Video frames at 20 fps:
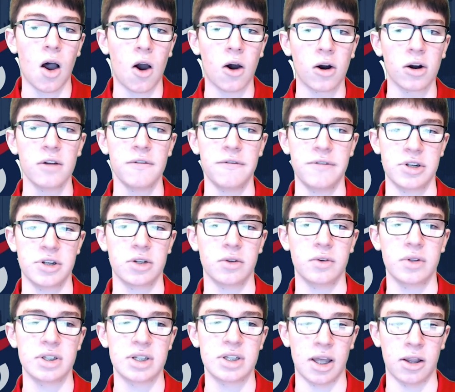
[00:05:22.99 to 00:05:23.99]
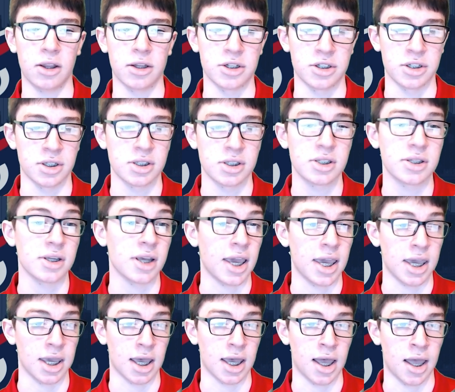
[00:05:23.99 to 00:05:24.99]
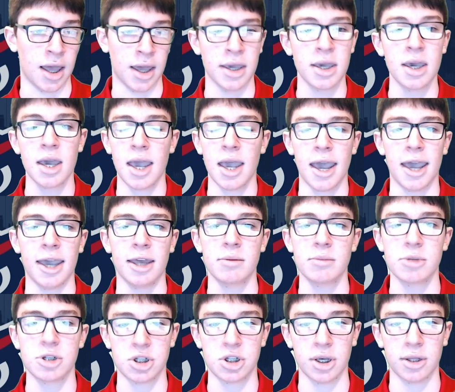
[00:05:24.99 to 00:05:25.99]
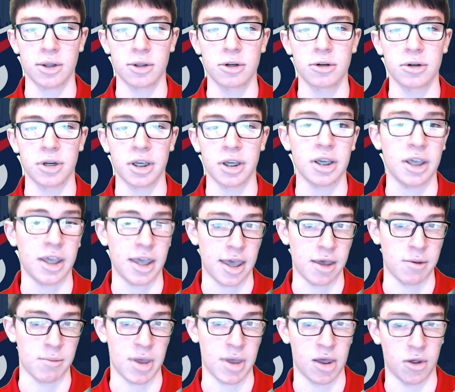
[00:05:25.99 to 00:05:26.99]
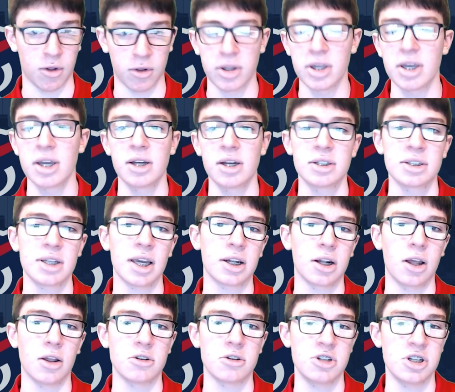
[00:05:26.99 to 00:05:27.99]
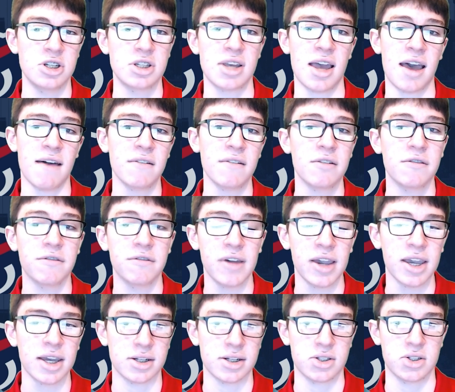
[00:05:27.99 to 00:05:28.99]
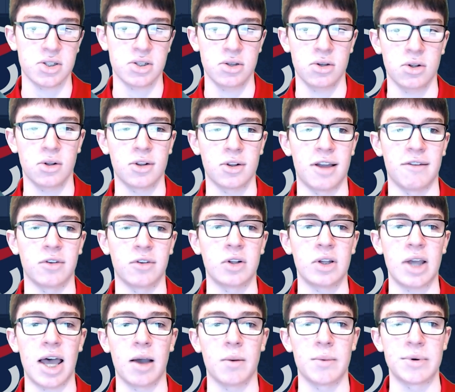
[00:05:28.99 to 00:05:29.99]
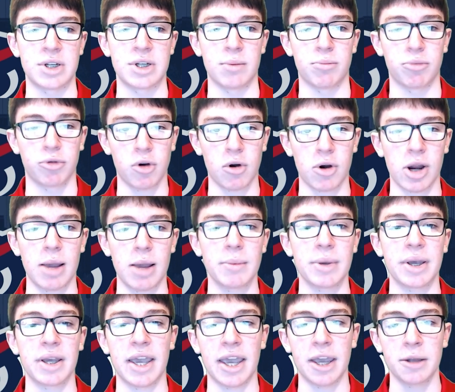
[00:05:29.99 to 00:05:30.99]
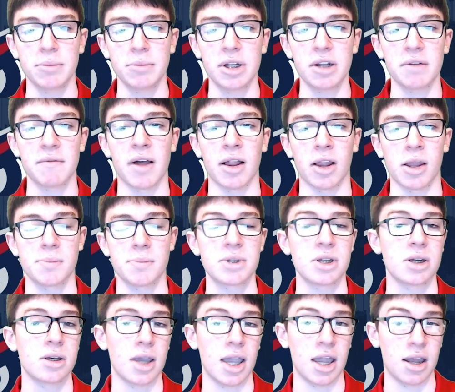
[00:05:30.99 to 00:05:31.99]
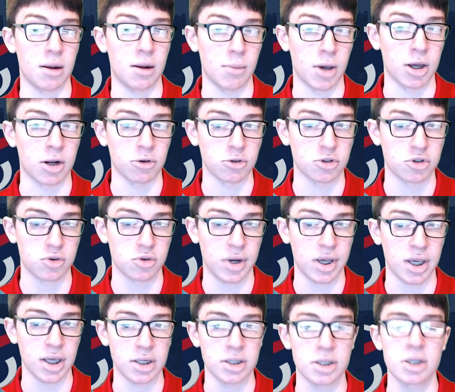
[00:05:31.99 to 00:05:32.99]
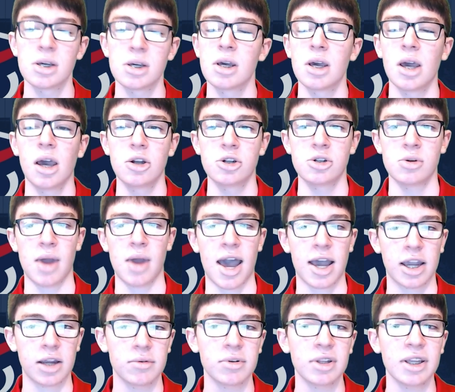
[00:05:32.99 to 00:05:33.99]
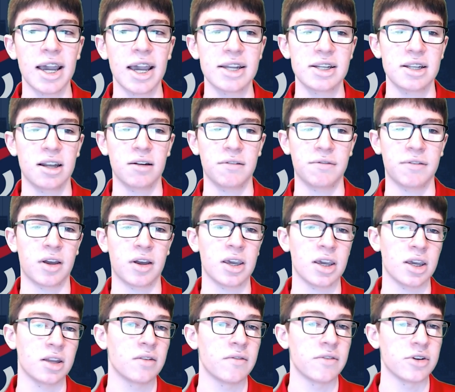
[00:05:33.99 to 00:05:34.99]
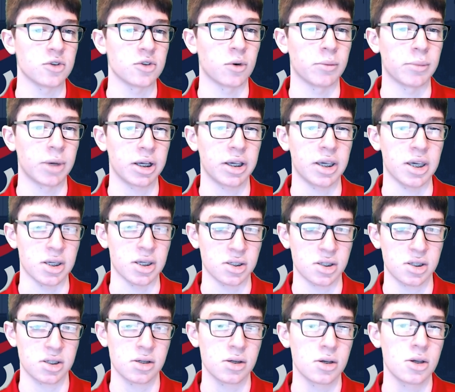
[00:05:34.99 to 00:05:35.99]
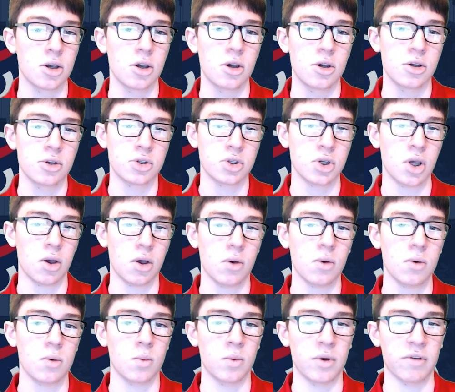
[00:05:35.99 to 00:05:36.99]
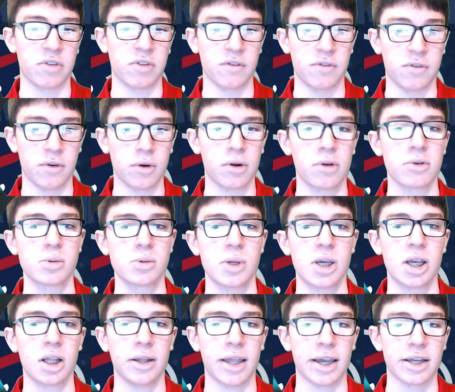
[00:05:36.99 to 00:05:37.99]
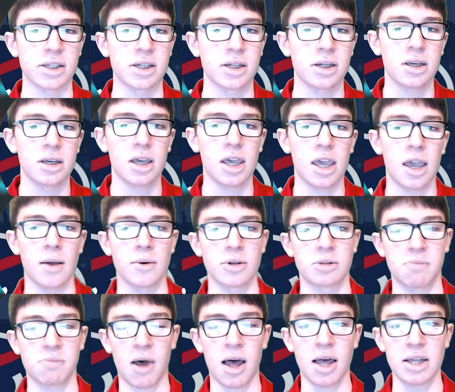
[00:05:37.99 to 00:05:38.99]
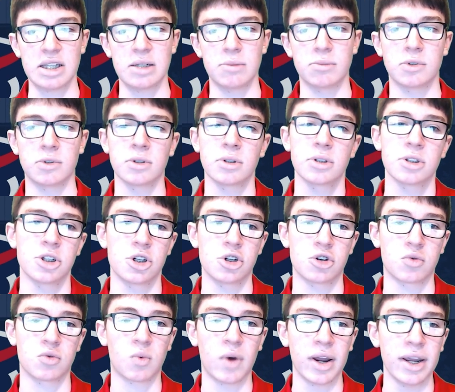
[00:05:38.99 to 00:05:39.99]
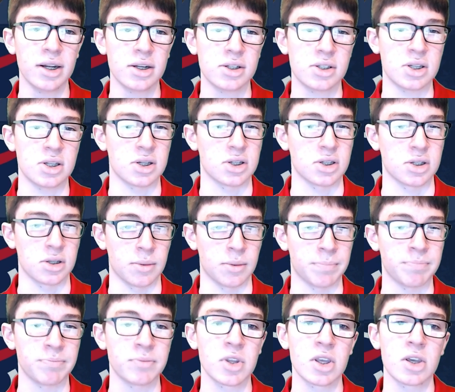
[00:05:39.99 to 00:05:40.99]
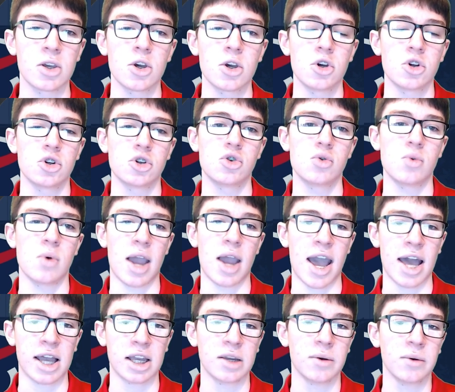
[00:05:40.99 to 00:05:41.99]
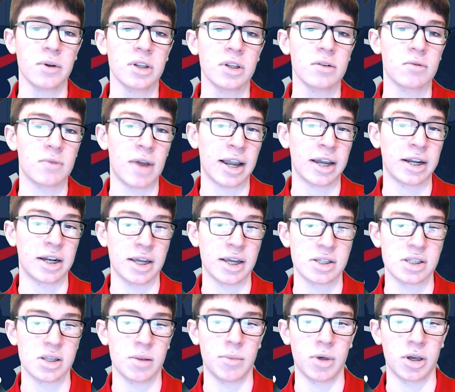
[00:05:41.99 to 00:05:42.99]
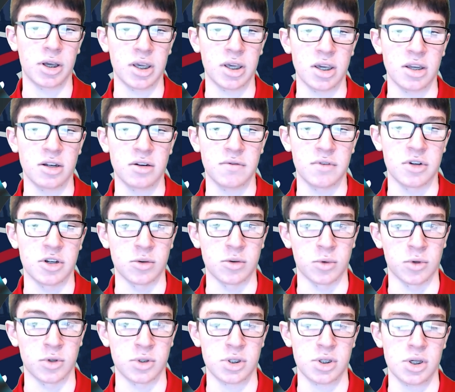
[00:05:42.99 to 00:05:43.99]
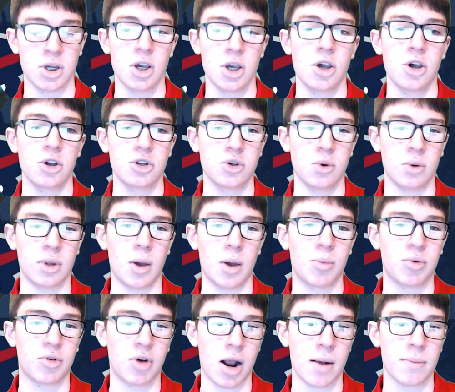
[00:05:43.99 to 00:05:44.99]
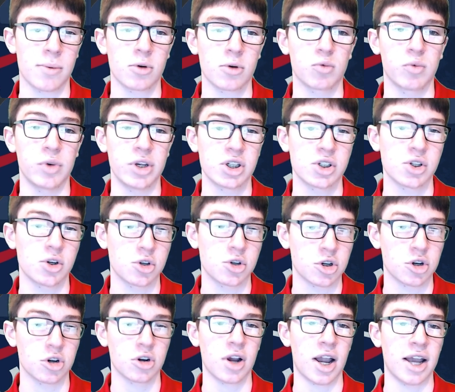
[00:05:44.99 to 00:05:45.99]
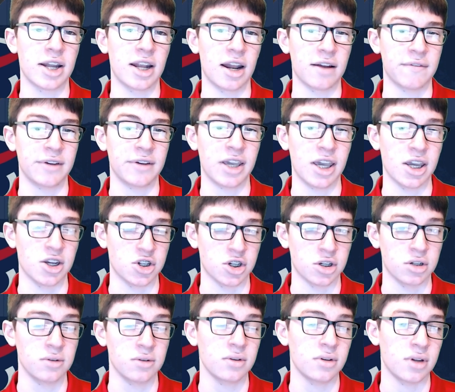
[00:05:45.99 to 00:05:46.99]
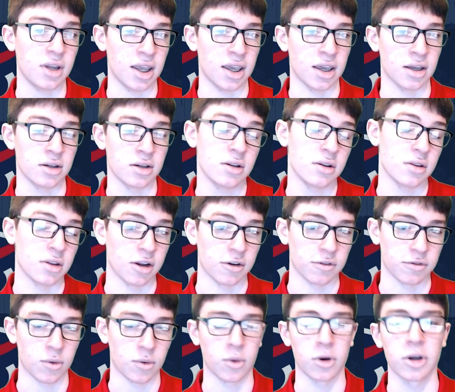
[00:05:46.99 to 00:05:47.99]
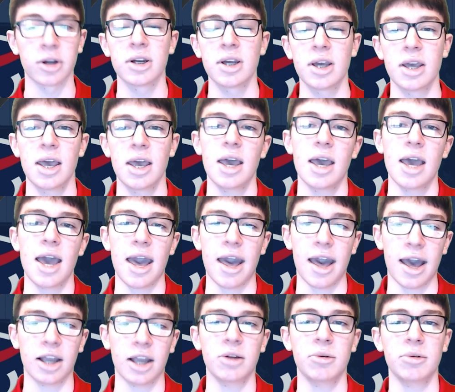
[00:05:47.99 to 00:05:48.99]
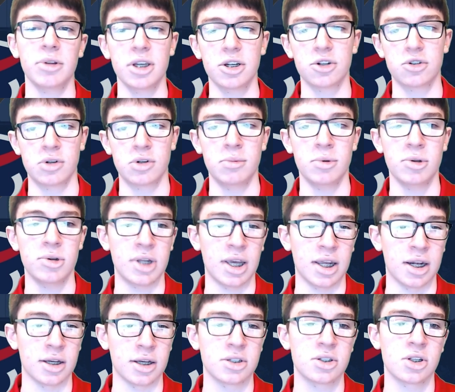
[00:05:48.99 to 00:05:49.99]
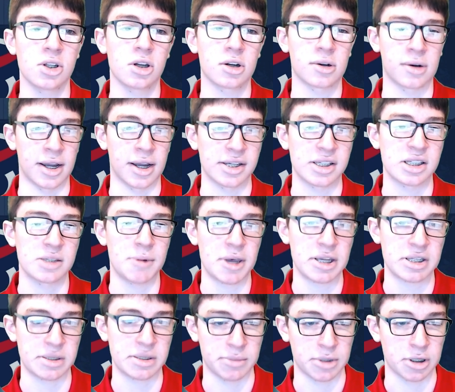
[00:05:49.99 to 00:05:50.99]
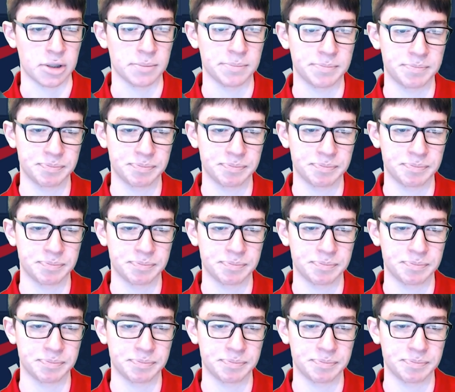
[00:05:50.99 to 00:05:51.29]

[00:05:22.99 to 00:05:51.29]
artificial intelligence, AI, and machine learning, ML, technologies have advanced to the level at which a program can be developed and a model trained to accurately identify individual monkeys. So, with the photos we collected, it was possible to train a system to accurately recognize the monkey individuals to allow proper researcher identification and, therefore, accurately attribute data to the correct specimen.